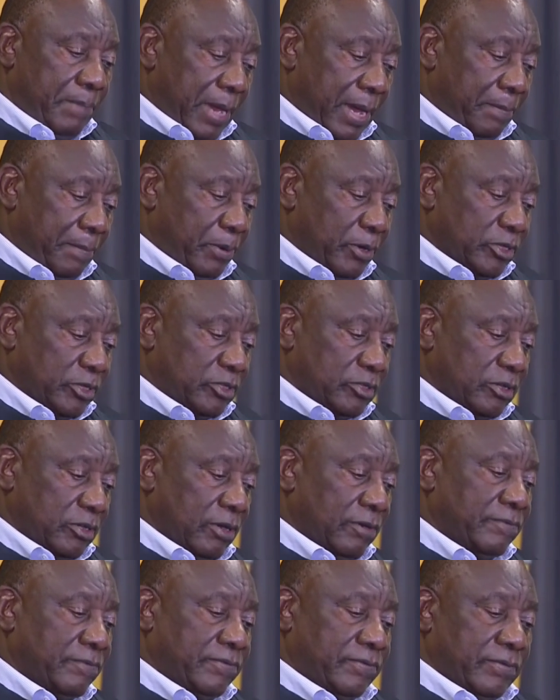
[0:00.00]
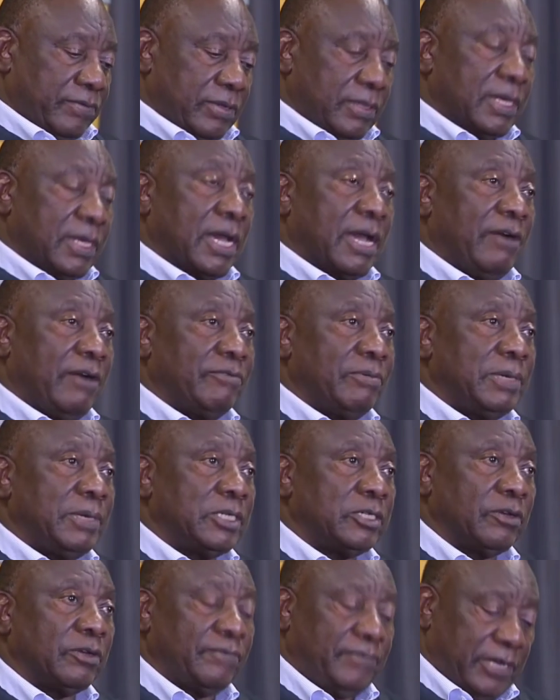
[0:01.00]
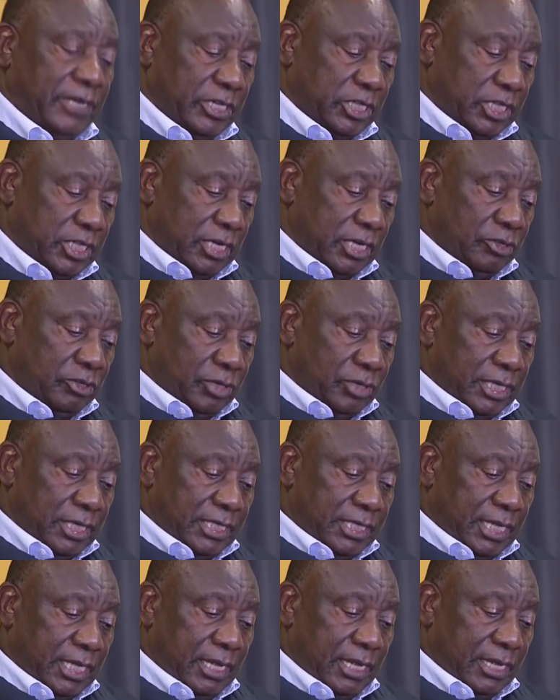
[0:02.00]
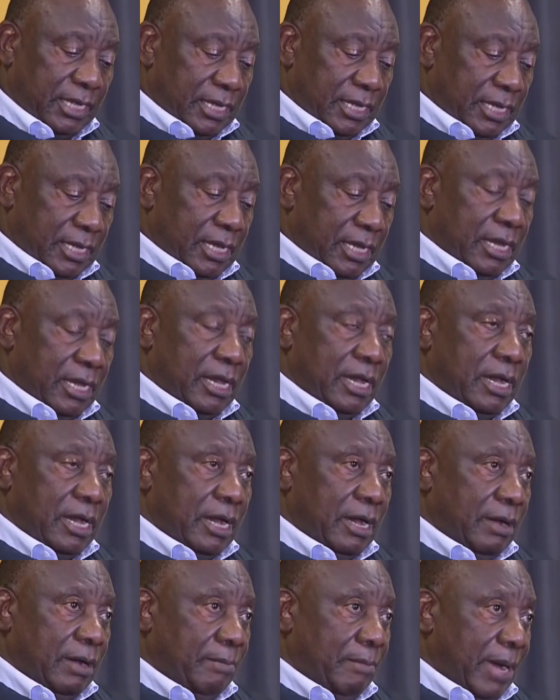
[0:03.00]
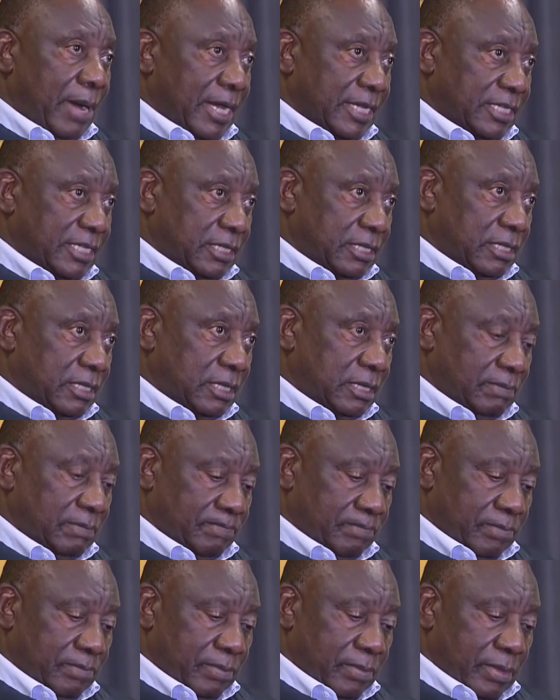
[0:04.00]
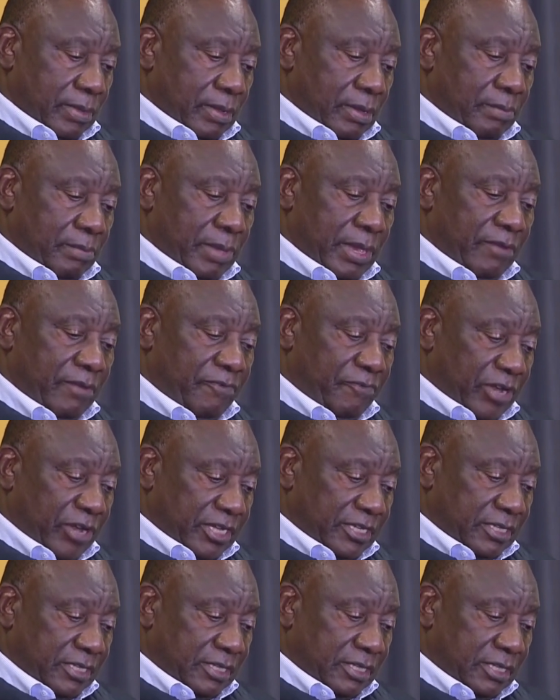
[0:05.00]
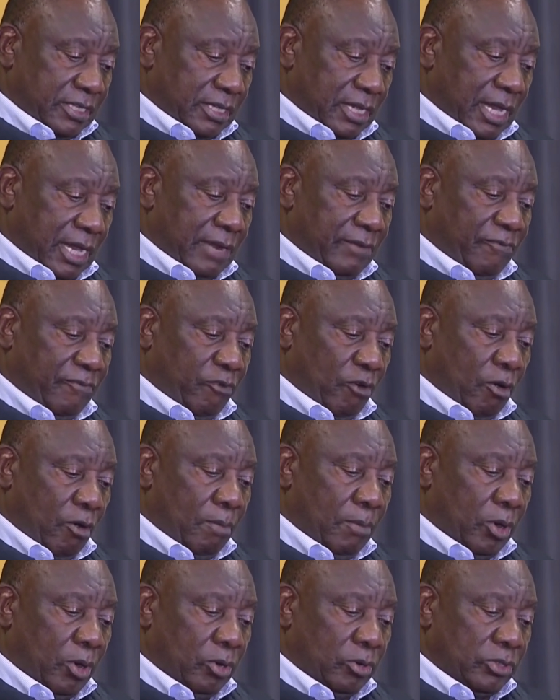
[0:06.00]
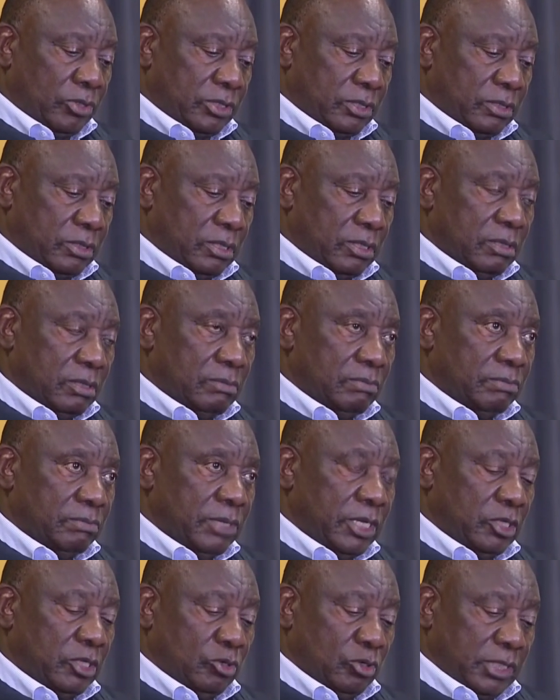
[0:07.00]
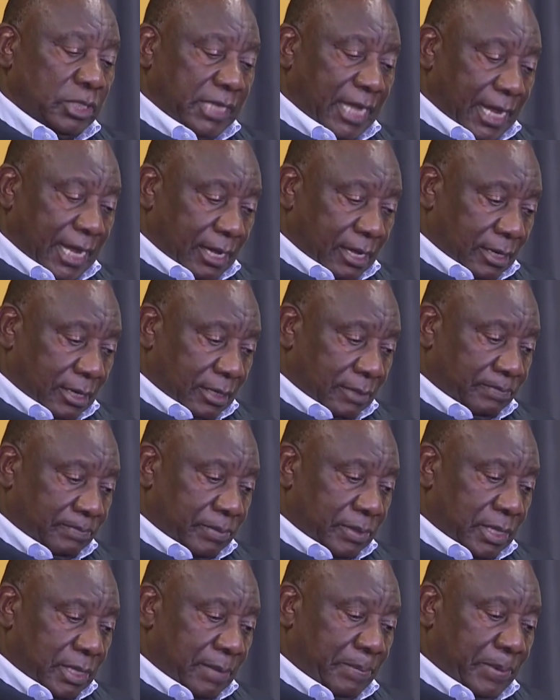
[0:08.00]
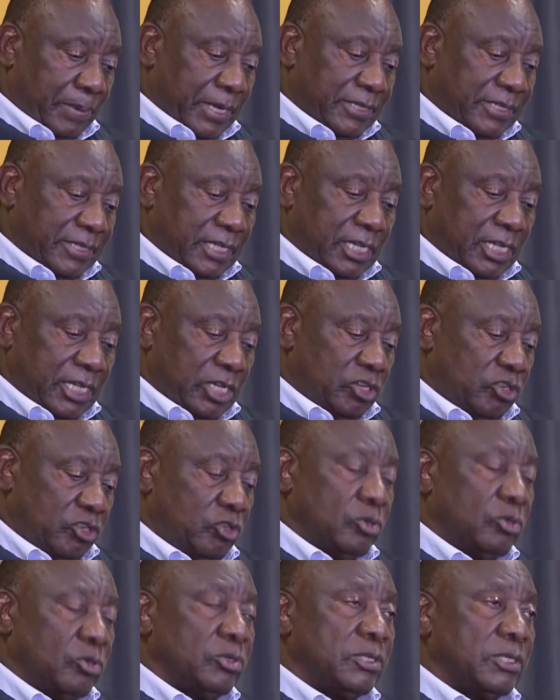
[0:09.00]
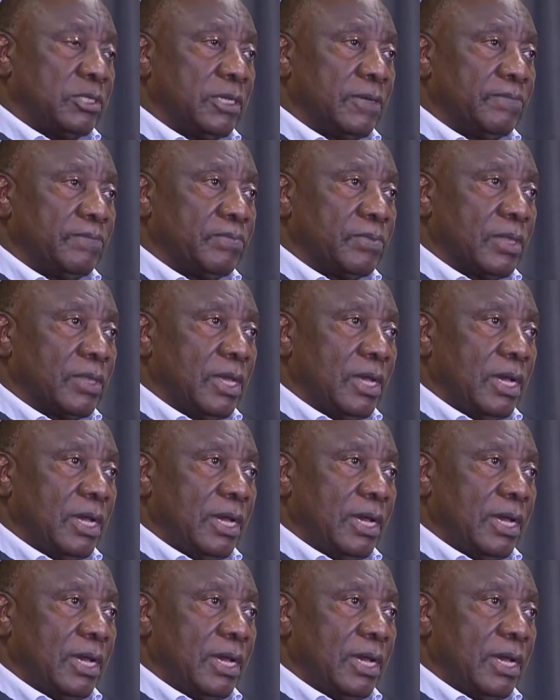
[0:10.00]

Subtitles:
The purpose of the government of national unity must be first and foremost to tackle the pressing issues